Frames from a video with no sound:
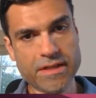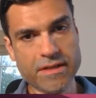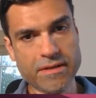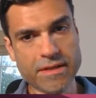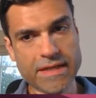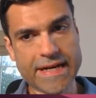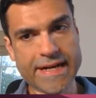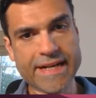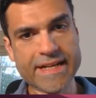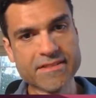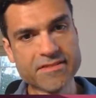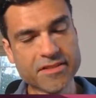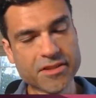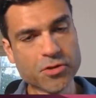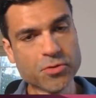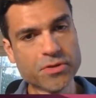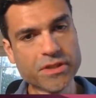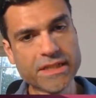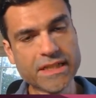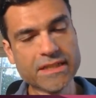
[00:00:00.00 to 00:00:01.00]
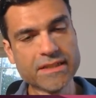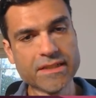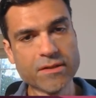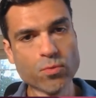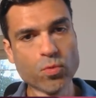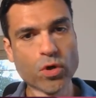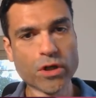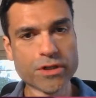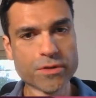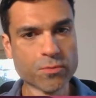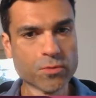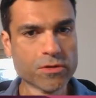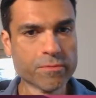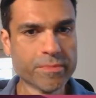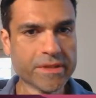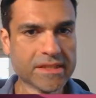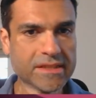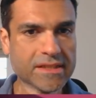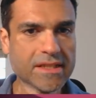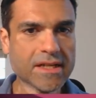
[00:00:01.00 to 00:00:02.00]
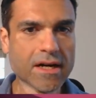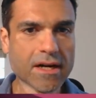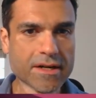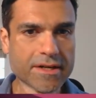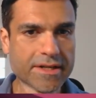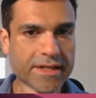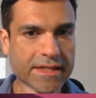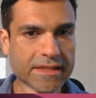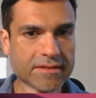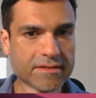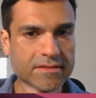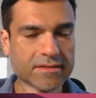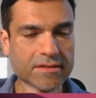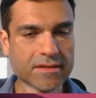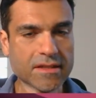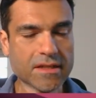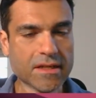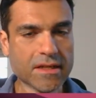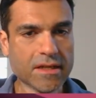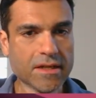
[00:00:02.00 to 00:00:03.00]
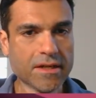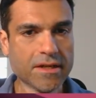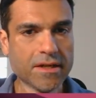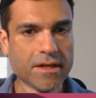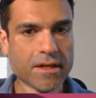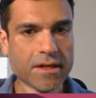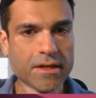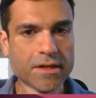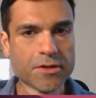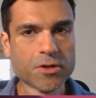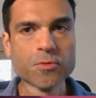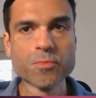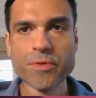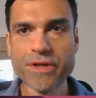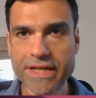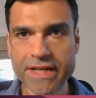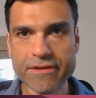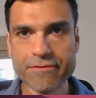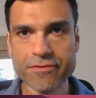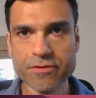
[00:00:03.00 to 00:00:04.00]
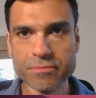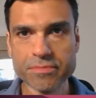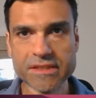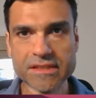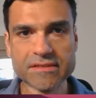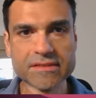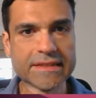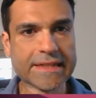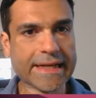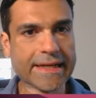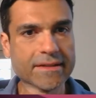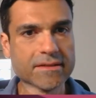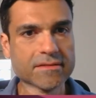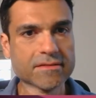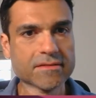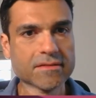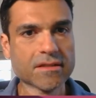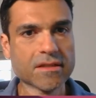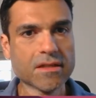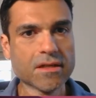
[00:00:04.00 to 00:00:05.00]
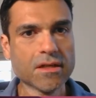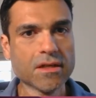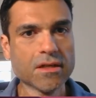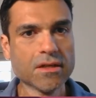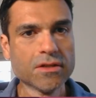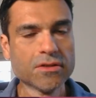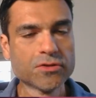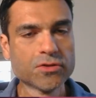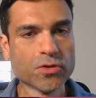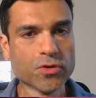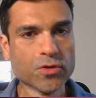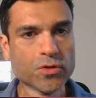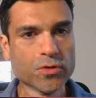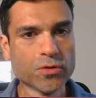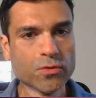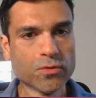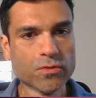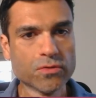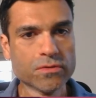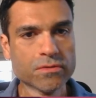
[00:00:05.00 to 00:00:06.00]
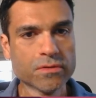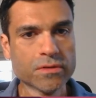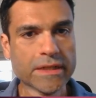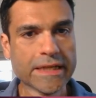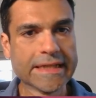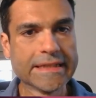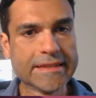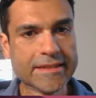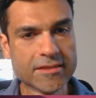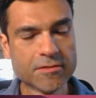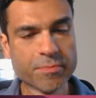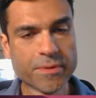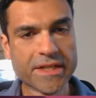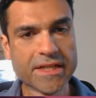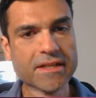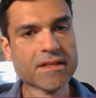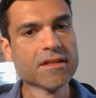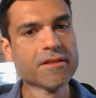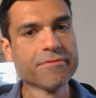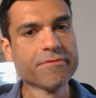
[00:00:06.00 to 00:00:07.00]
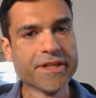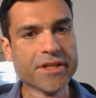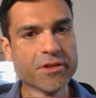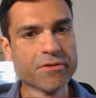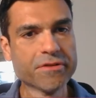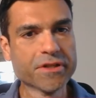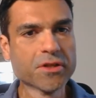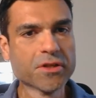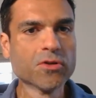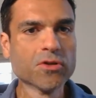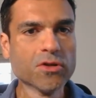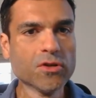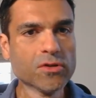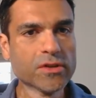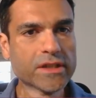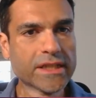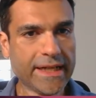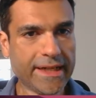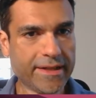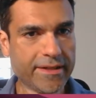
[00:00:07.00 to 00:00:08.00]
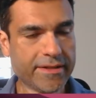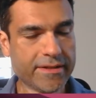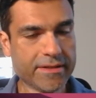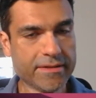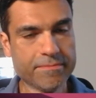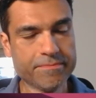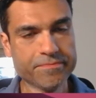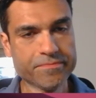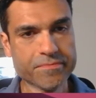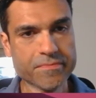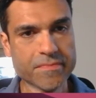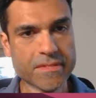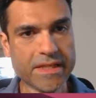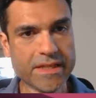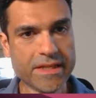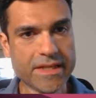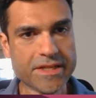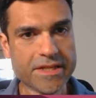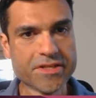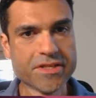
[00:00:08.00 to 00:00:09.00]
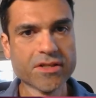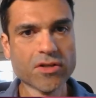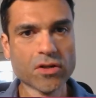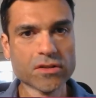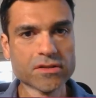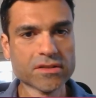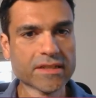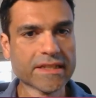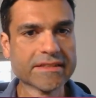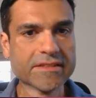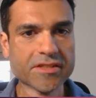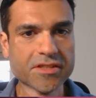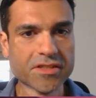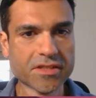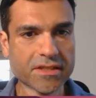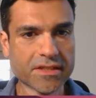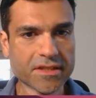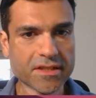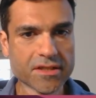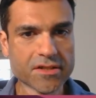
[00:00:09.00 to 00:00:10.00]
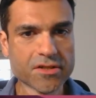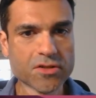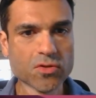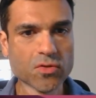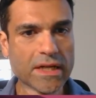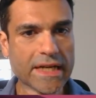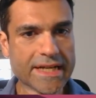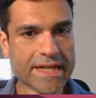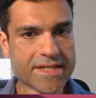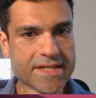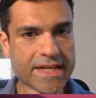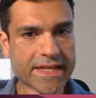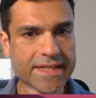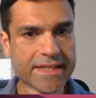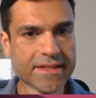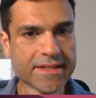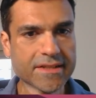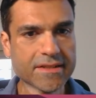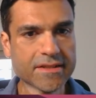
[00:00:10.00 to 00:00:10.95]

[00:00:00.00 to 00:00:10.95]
get executed, and then what would be the guardrails to protect from these attacks. So in this particular video, we're going to look at agent authorization and control hijacking.